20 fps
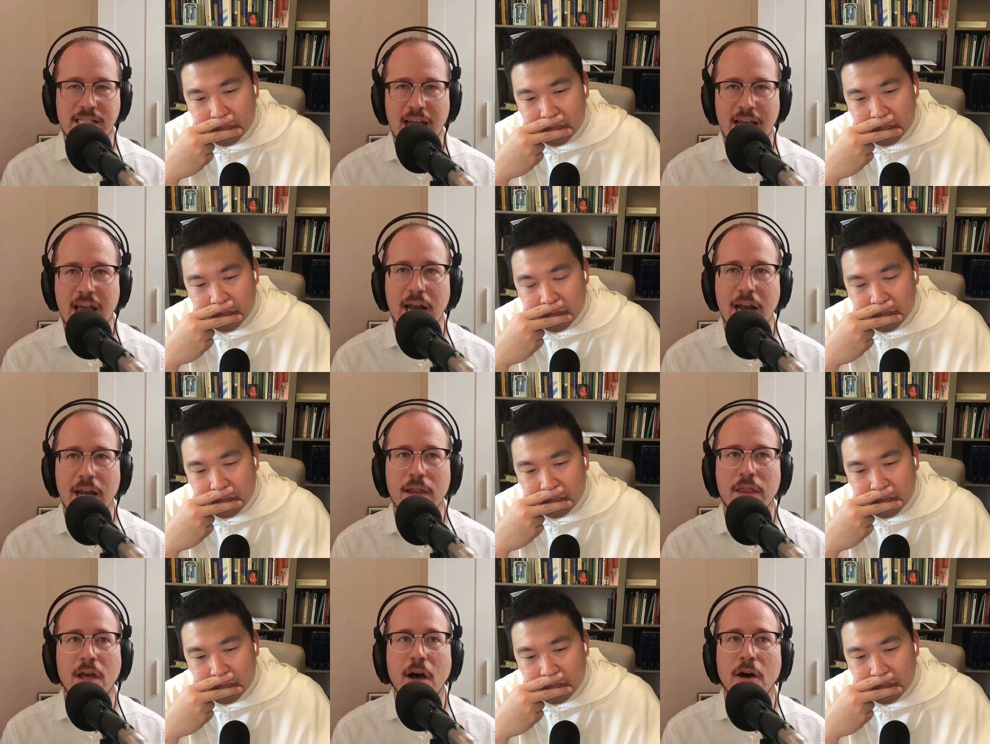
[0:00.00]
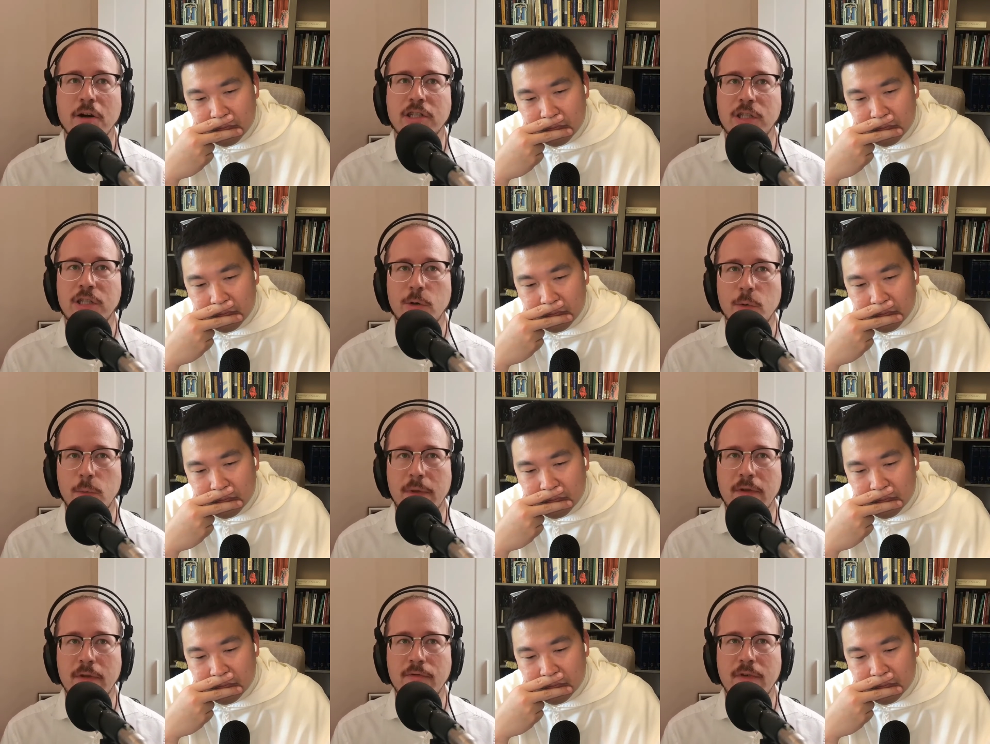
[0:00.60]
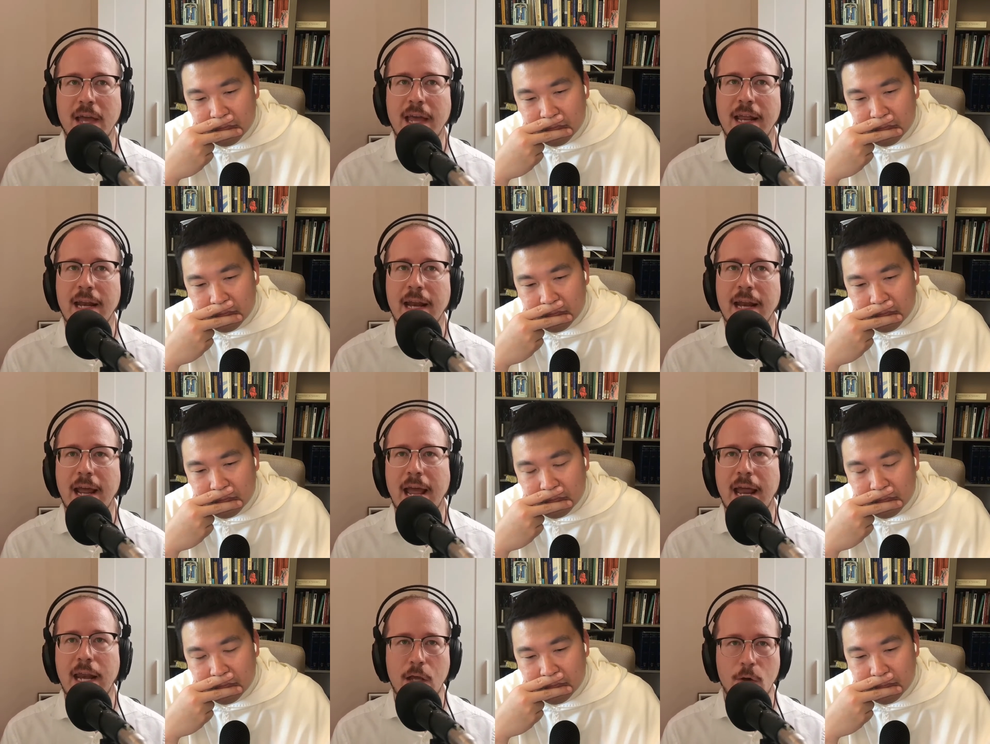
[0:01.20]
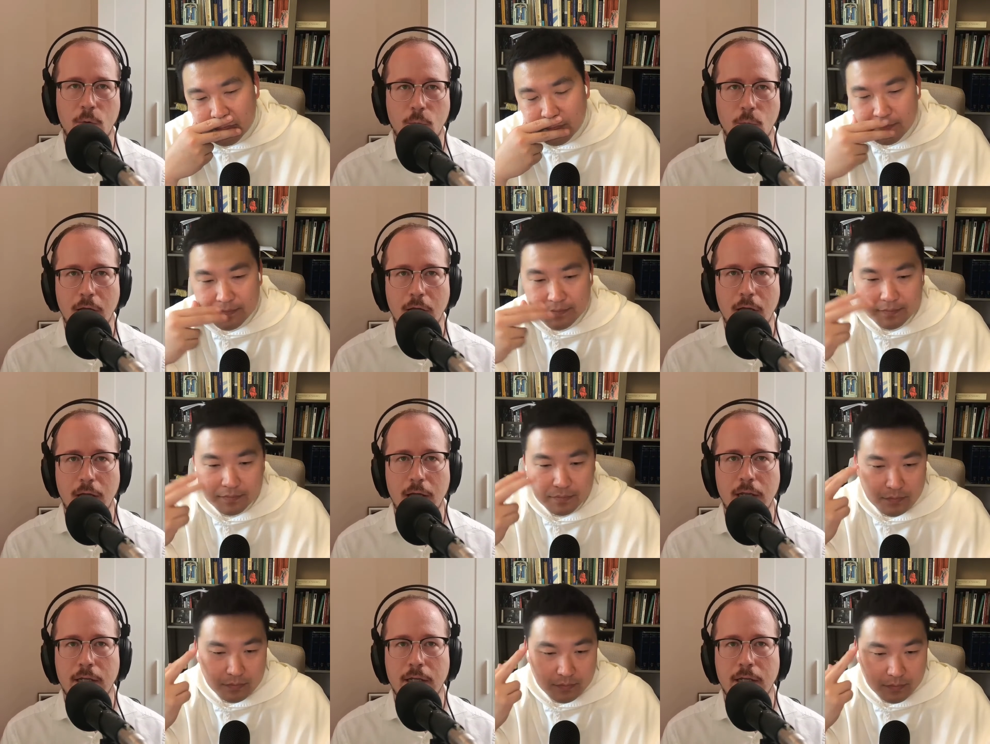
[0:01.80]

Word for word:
Speaker 1: end, theology would be vain anyway?